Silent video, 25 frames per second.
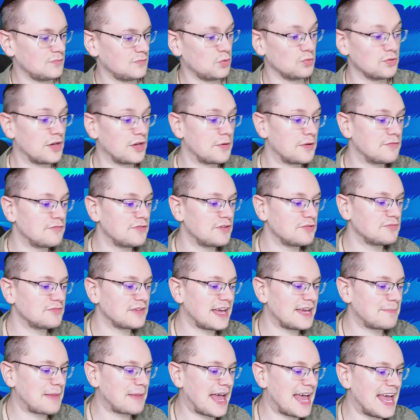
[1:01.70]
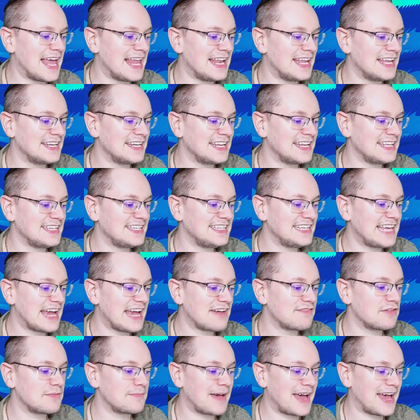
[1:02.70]
Although her real name, Ellen
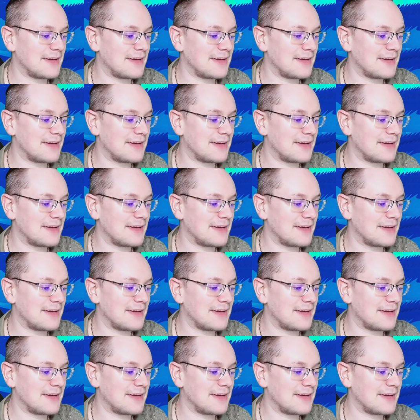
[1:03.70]
Yeremian?